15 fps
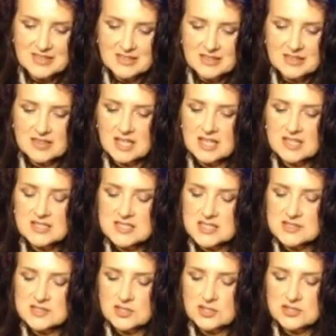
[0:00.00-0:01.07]
Colour
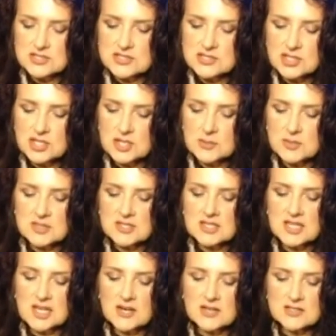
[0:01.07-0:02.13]
does not determine the
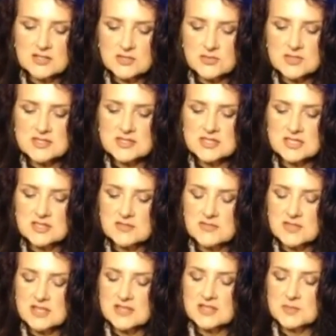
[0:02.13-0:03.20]
characteristic of
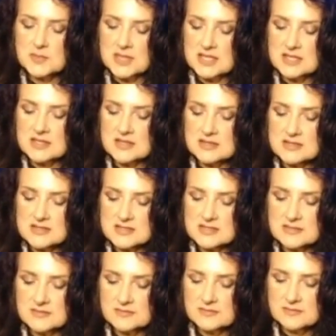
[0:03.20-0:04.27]
these
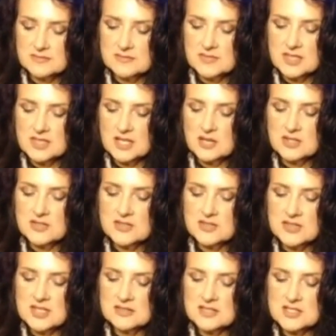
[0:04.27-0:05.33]
beings. The only
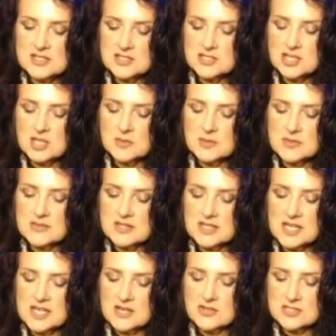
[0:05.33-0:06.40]
thing that determines the
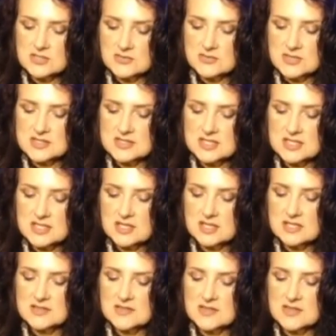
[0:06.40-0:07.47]
characteristic
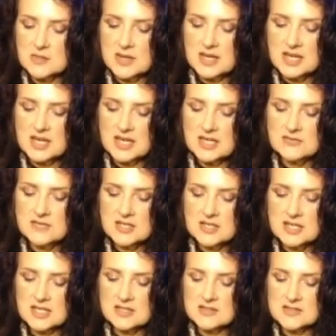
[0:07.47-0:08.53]
is the behaviour
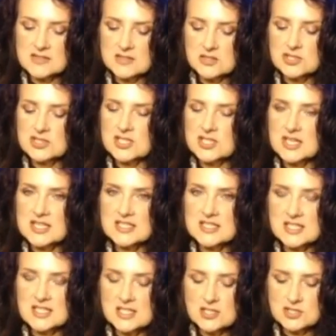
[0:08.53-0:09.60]
and associated
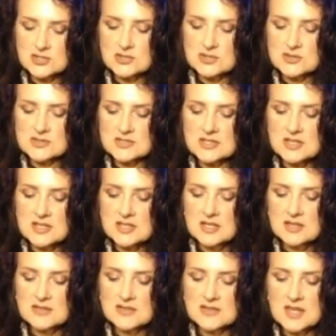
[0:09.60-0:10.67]
issues
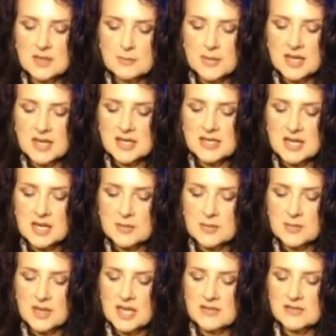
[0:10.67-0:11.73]
that may come
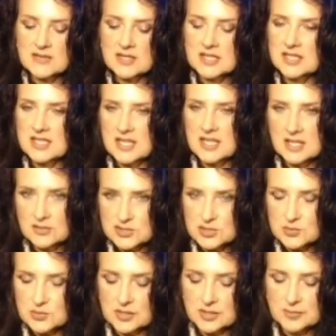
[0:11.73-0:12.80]
having
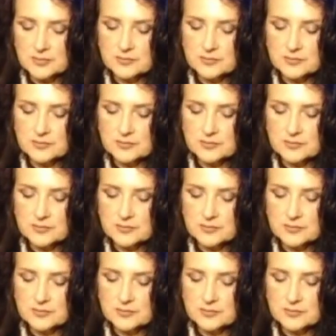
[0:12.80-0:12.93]
encountered one.